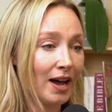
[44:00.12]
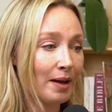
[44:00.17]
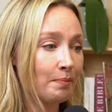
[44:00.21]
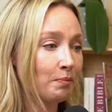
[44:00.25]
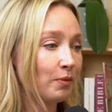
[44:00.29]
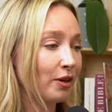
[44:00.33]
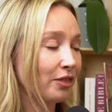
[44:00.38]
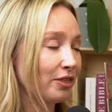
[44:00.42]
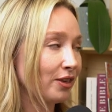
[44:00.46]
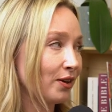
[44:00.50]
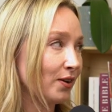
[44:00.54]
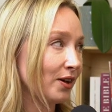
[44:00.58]

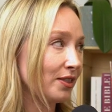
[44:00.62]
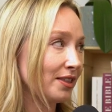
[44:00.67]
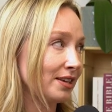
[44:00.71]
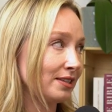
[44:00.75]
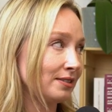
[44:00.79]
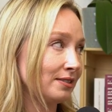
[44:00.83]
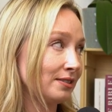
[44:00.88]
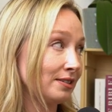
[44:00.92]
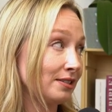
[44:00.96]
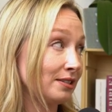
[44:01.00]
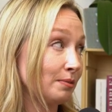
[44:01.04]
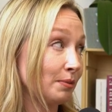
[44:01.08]
with you. I think
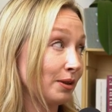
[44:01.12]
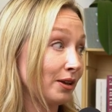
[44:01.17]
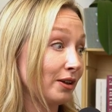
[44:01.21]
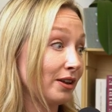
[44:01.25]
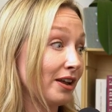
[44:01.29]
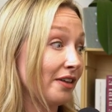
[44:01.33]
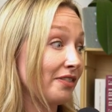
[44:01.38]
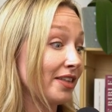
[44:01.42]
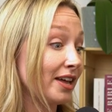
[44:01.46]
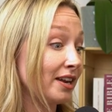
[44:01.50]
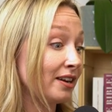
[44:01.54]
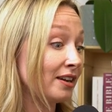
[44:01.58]
Saint-Émilion. And
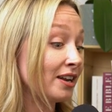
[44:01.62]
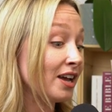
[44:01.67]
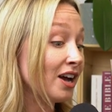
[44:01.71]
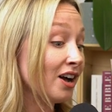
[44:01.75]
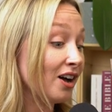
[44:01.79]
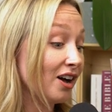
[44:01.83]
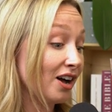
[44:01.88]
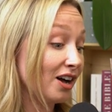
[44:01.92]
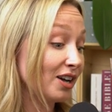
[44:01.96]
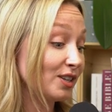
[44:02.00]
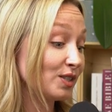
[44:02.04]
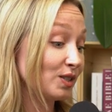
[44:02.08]
then
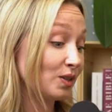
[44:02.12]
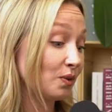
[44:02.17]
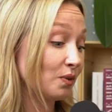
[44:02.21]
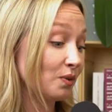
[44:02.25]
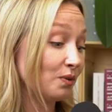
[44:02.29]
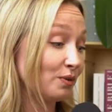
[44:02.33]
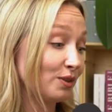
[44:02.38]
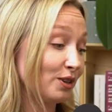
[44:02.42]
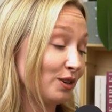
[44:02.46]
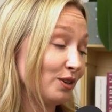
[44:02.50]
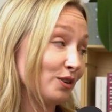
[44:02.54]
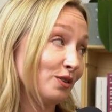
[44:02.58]
also
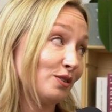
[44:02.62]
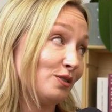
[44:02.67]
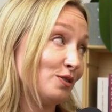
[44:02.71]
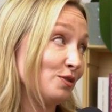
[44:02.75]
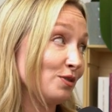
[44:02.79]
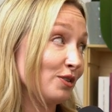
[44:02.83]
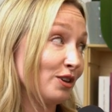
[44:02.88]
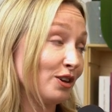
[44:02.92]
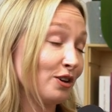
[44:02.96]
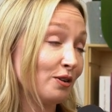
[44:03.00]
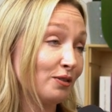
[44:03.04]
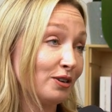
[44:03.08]
you can
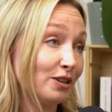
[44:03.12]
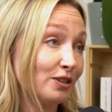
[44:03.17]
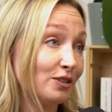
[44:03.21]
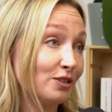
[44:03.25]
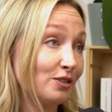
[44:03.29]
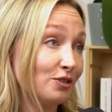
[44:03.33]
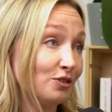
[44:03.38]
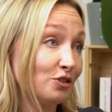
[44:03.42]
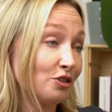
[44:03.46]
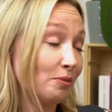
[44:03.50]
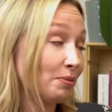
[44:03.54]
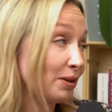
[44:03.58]
go to
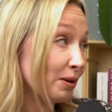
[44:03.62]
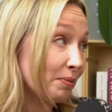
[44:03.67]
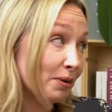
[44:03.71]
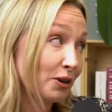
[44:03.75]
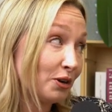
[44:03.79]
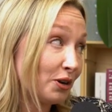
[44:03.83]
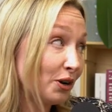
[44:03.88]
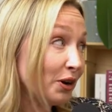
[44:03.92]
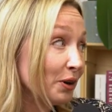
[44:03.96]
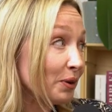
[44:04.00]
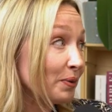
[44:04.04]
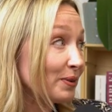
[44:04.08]
Troplong
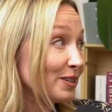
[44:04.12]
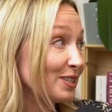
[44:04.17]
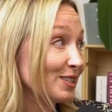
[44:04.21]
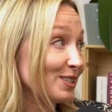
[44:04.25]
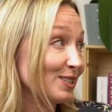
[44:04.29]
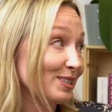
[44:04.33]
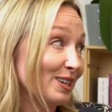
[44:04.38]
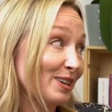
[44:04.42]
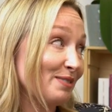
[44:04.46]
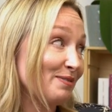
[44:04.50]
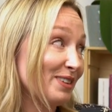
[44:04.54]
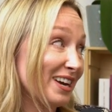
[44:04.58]
Mondot, which is like right